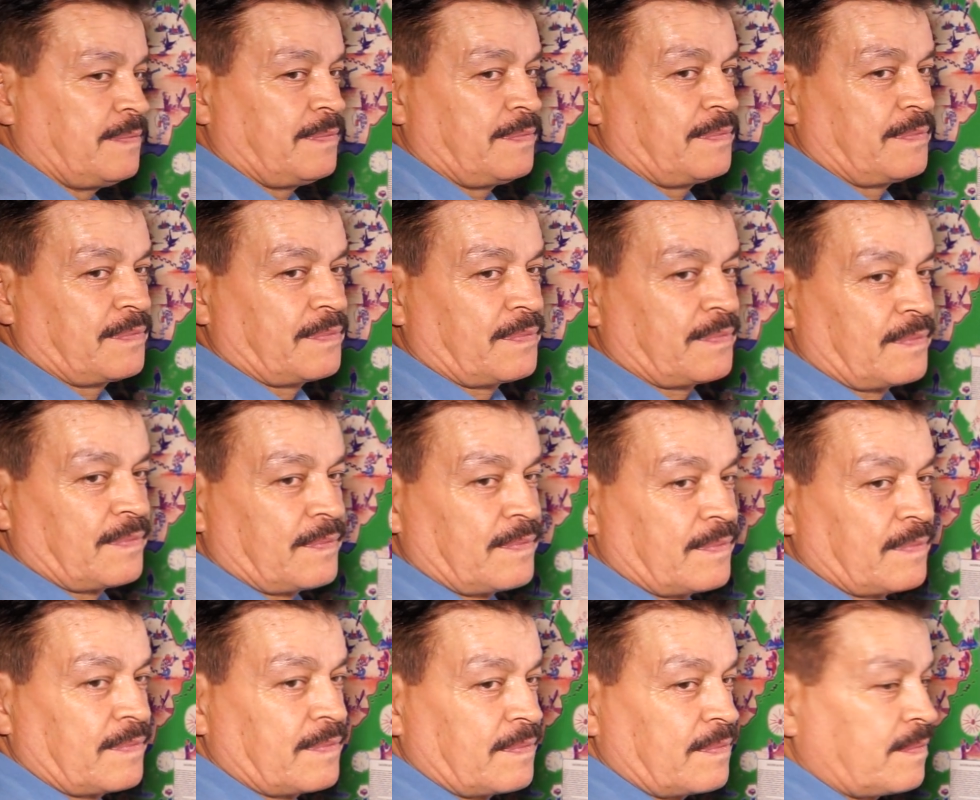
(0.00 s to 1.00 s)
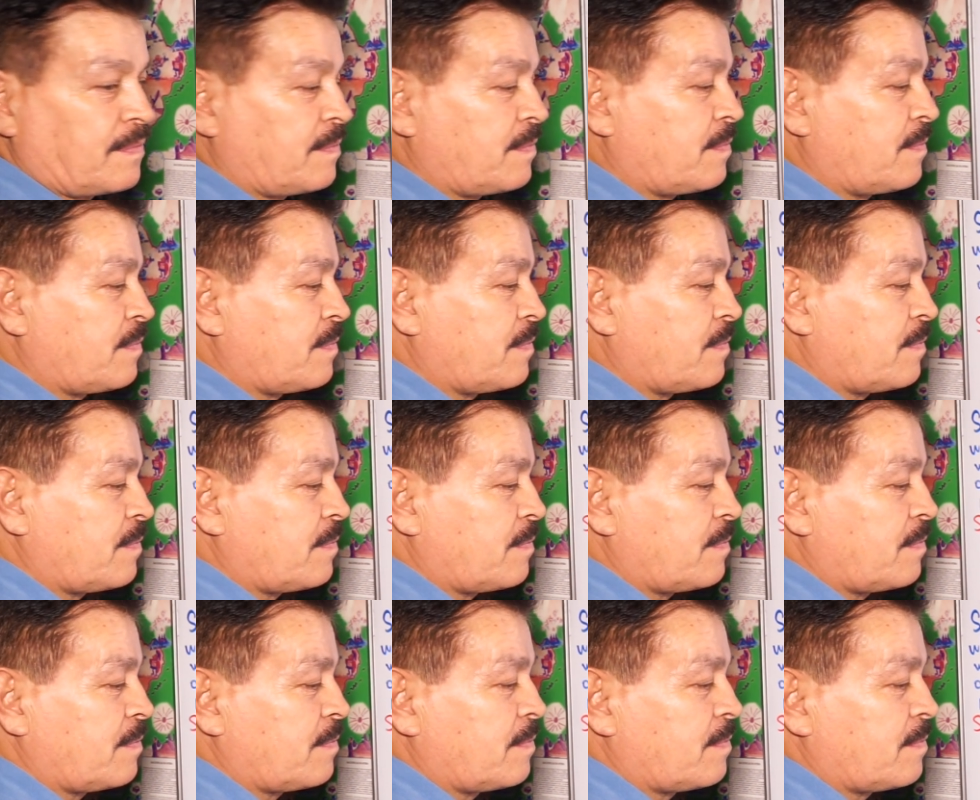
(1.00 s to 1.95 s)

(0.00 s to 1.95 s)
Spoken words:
No one is speaking in this clip.